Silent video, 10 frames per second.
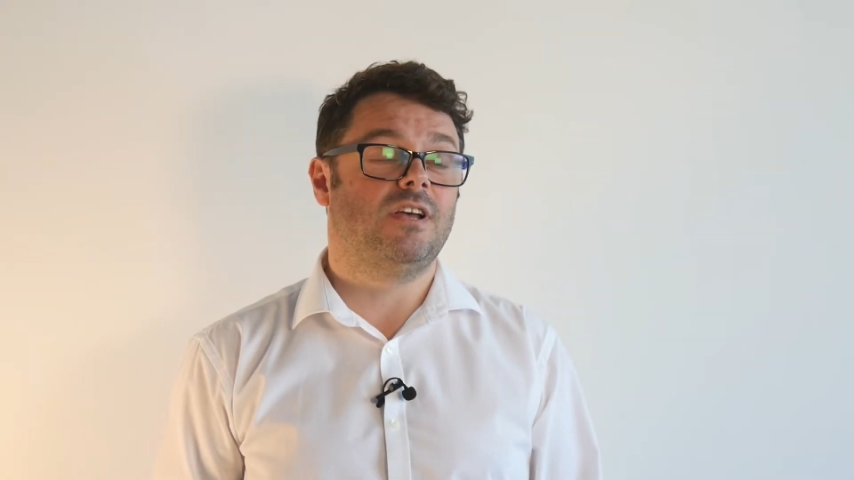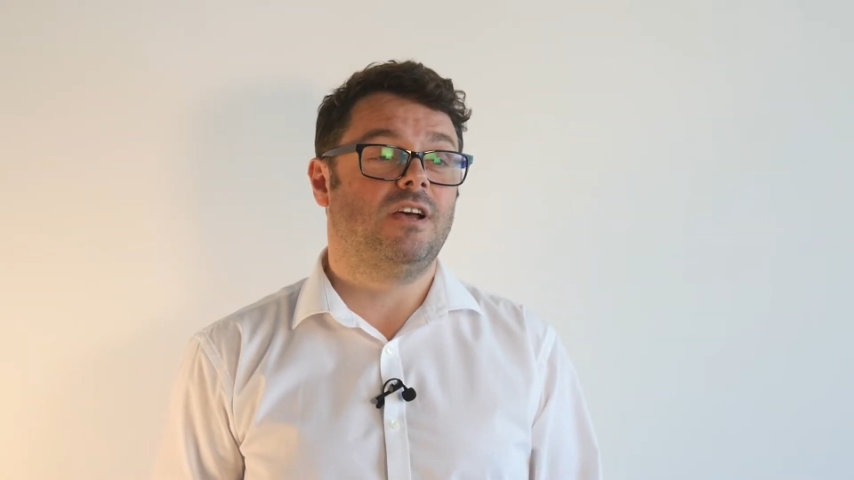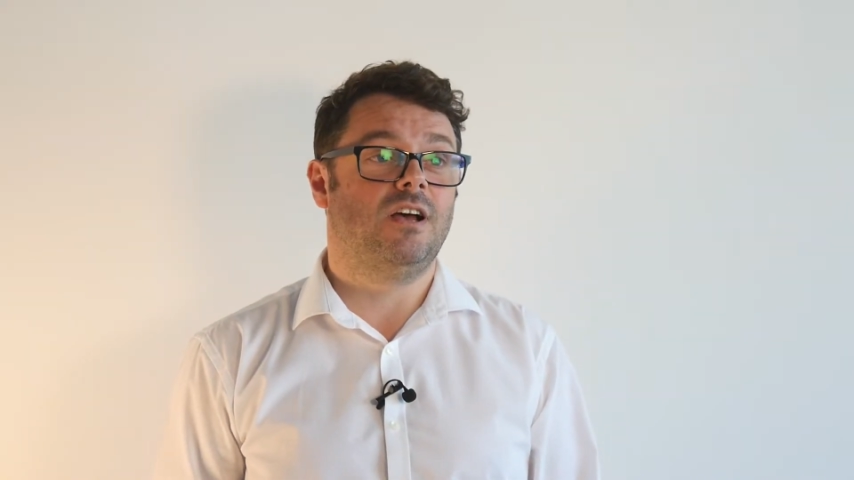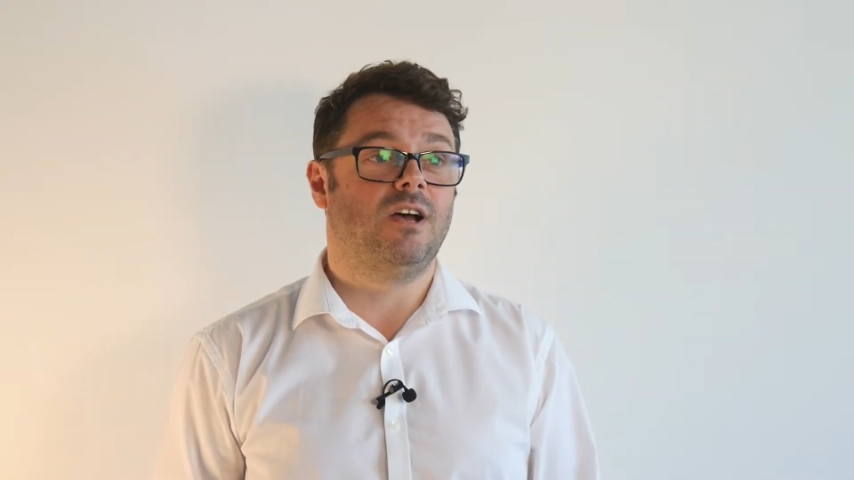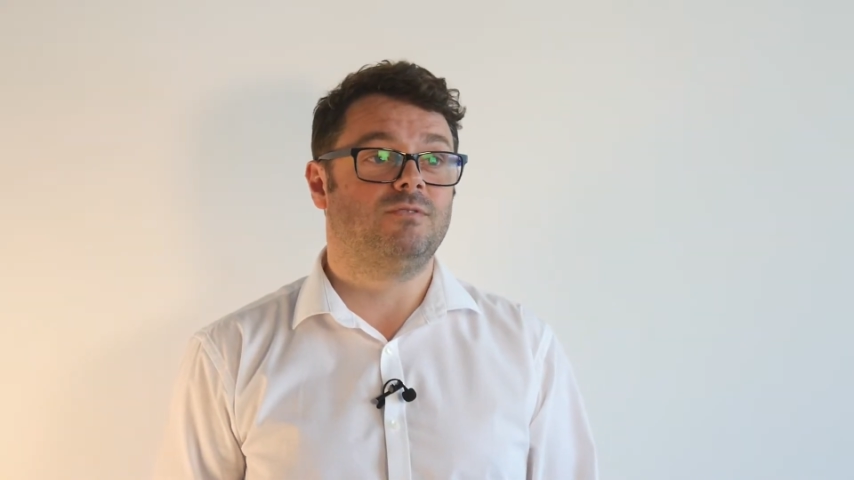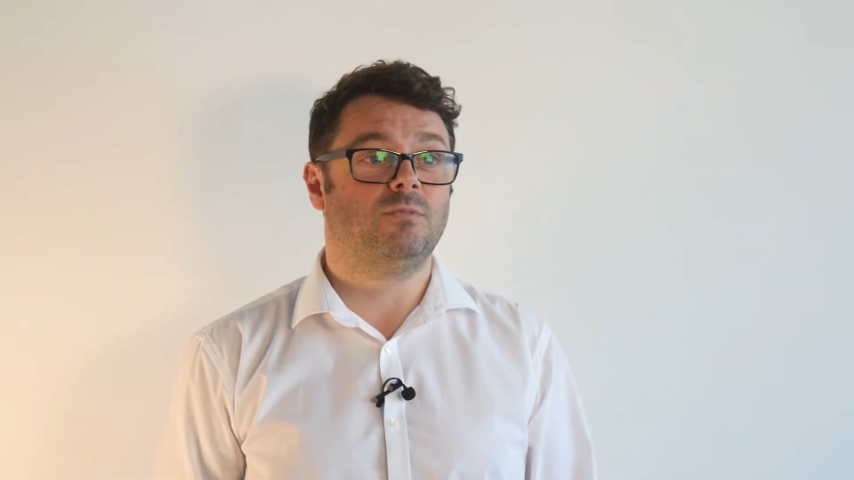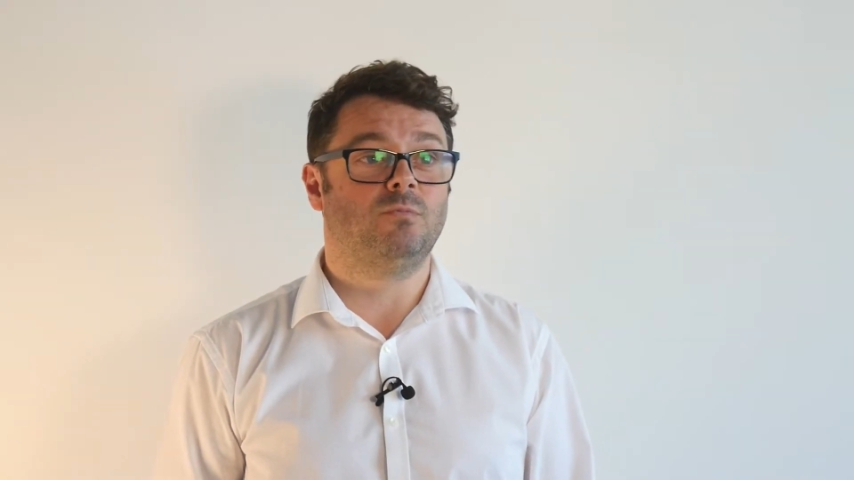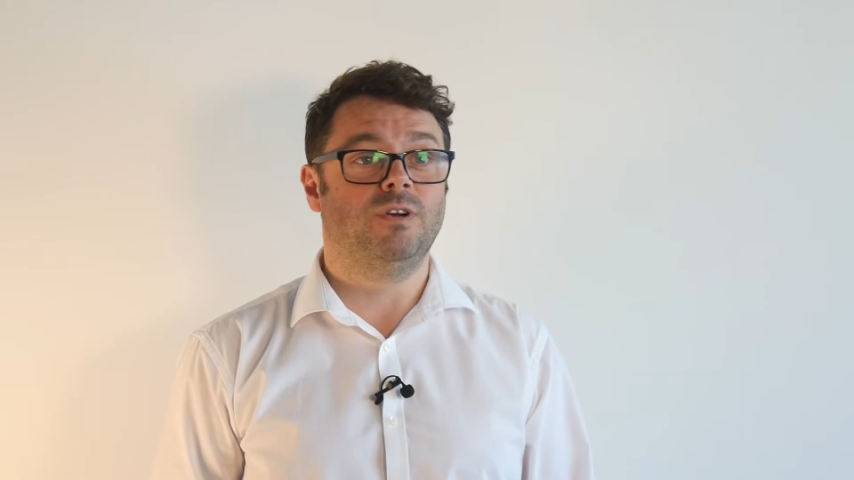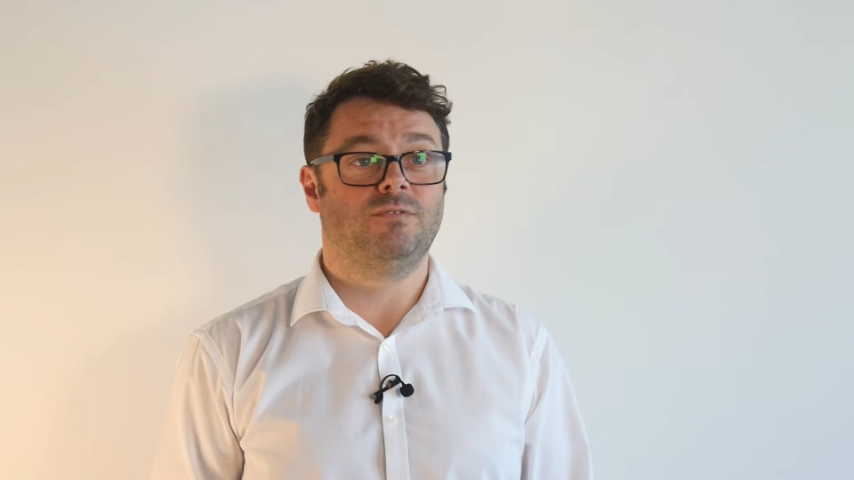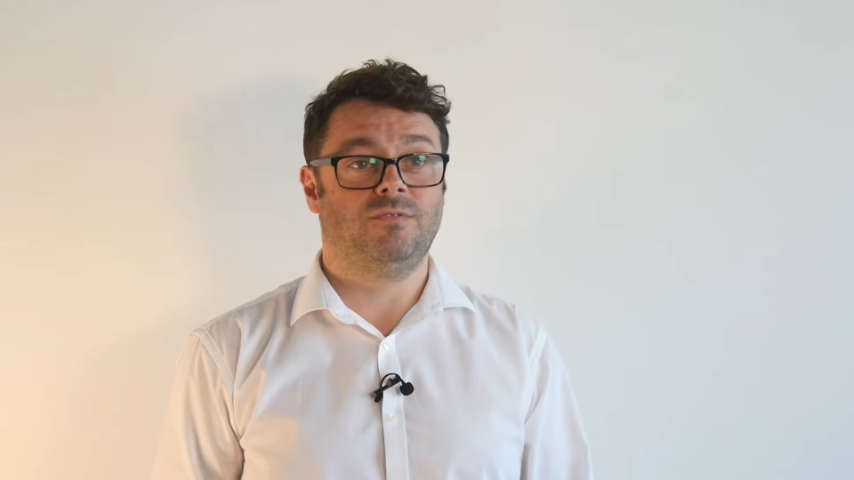I've done
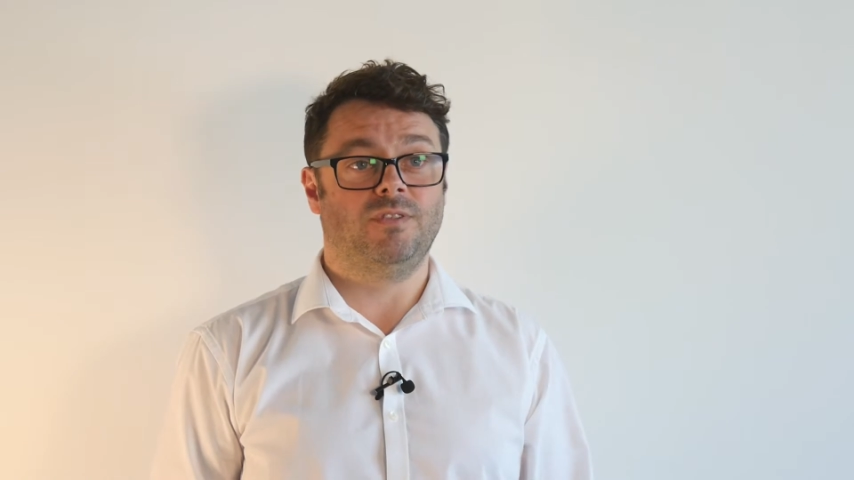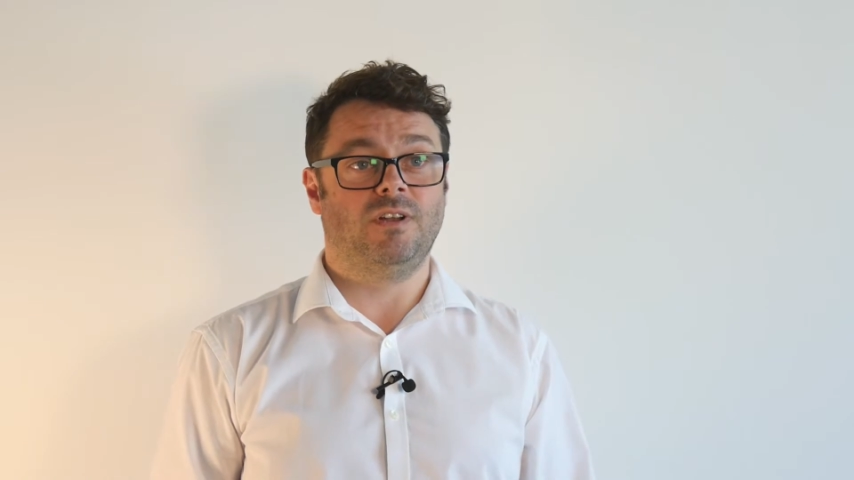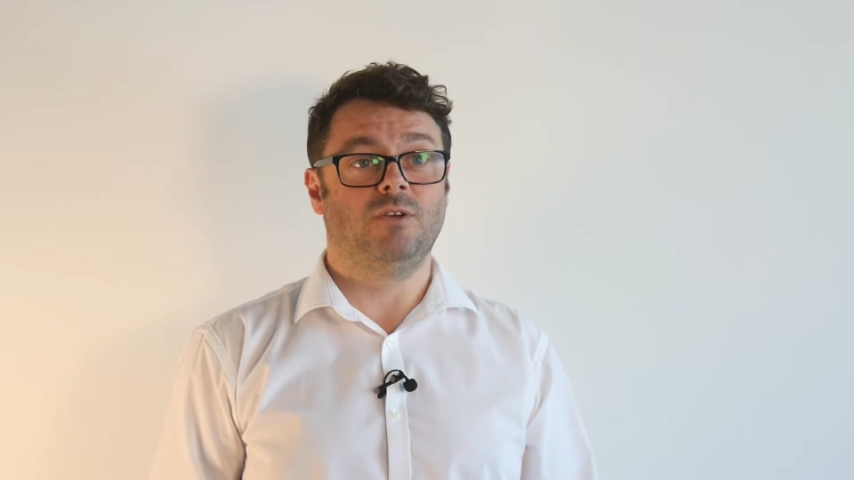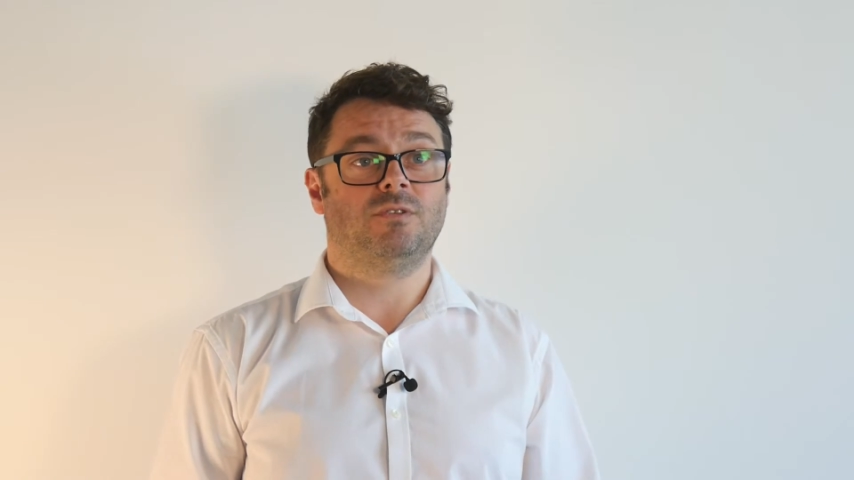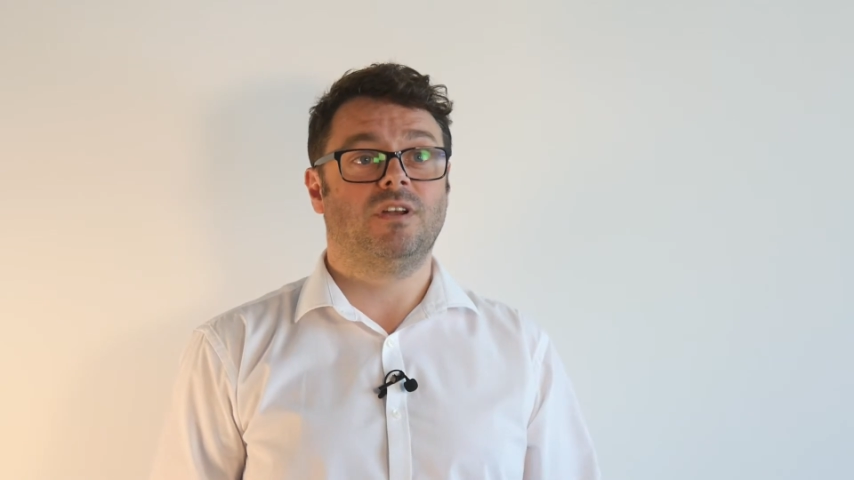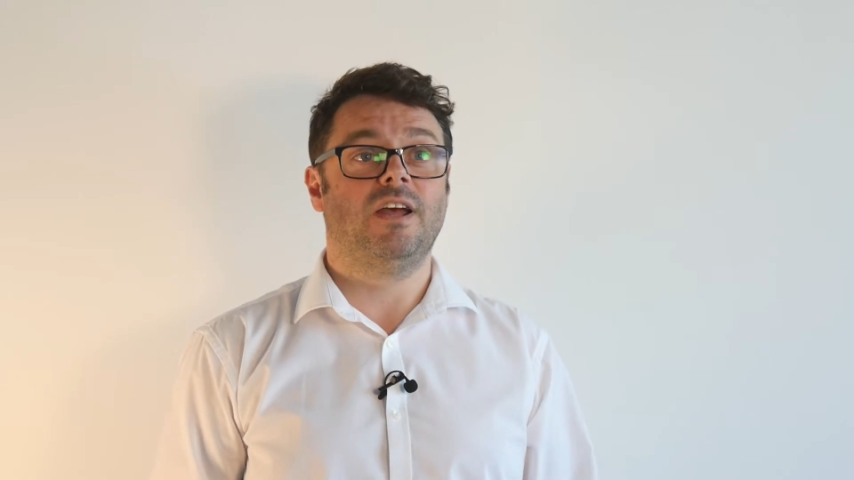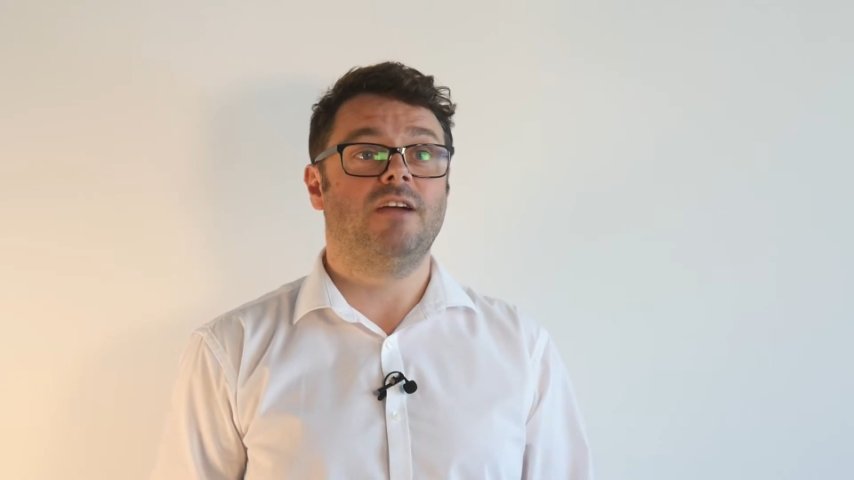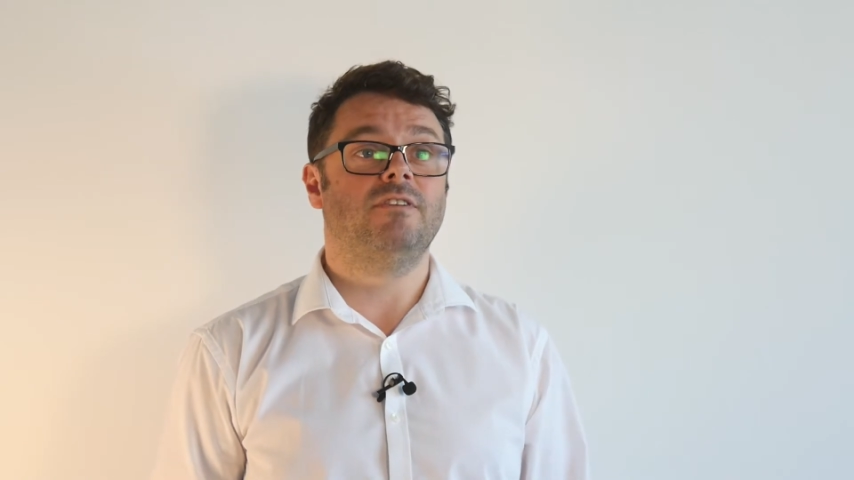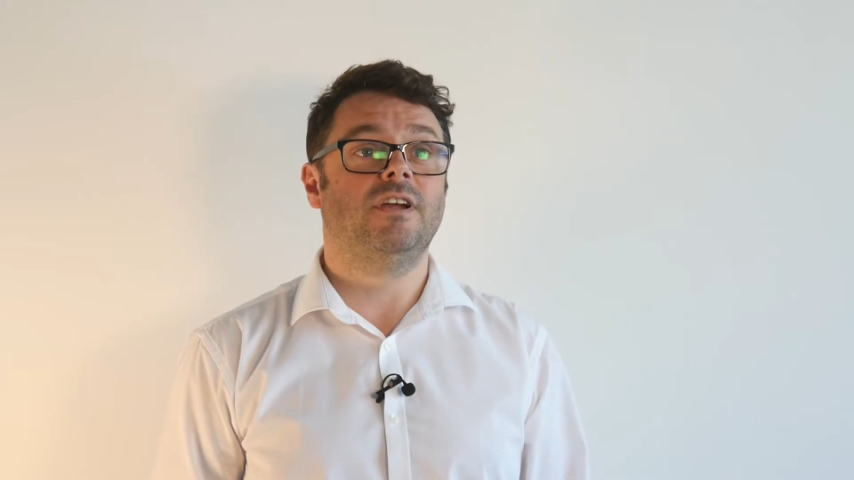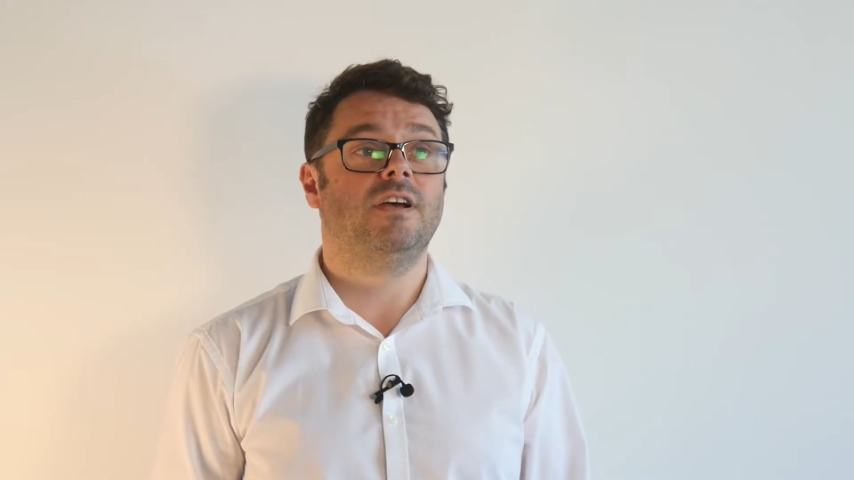work in the local
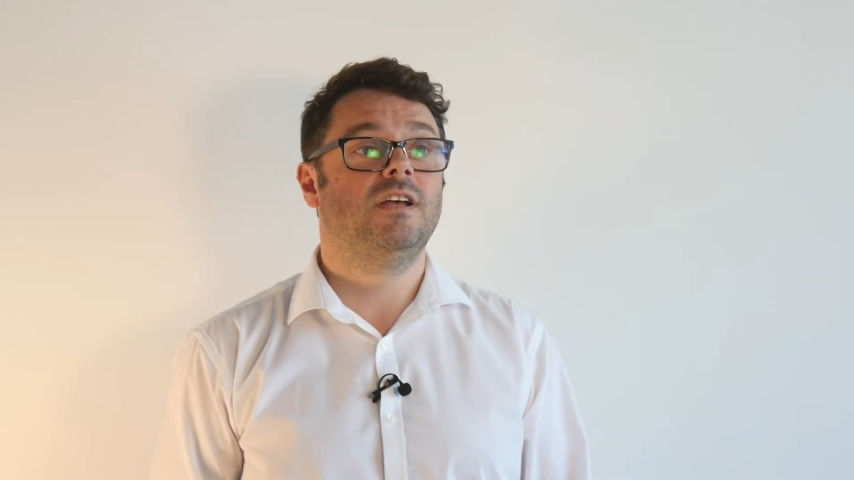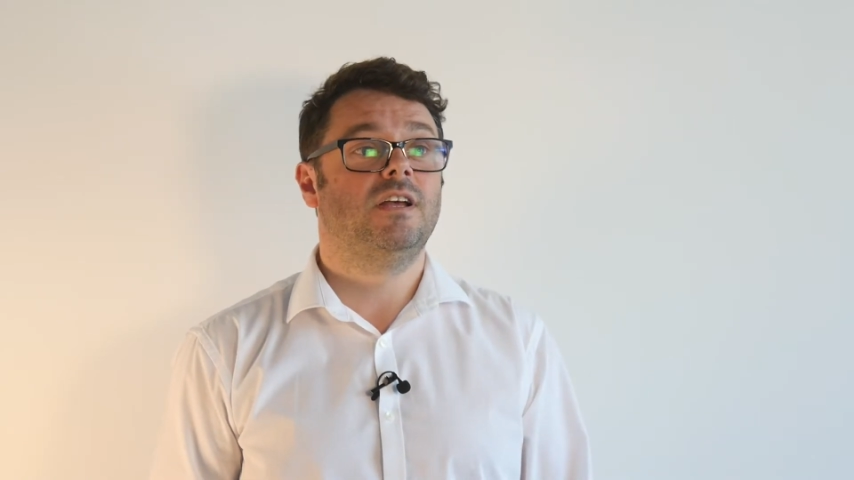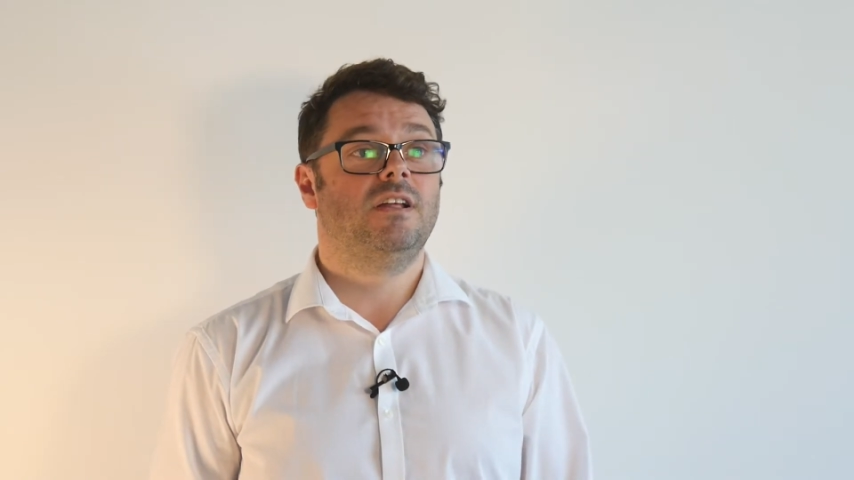area,